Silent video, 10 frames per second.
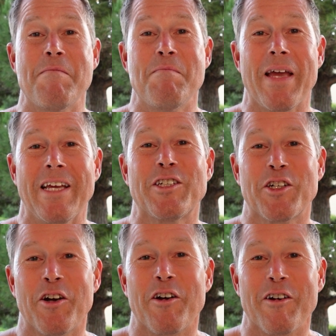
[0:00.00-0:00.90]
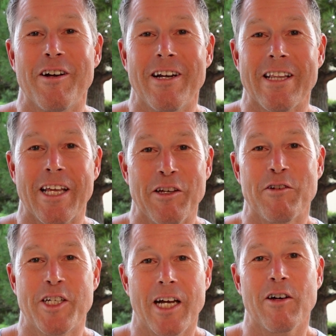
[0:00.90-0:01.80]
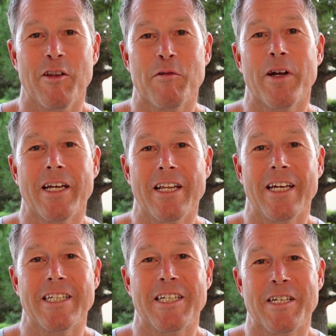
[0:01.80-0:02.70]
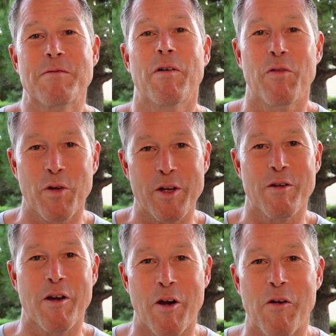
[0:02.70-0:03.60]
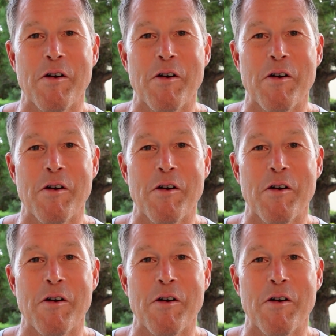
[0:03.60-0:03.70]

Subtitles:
Make sure that you check all the regulations before you go.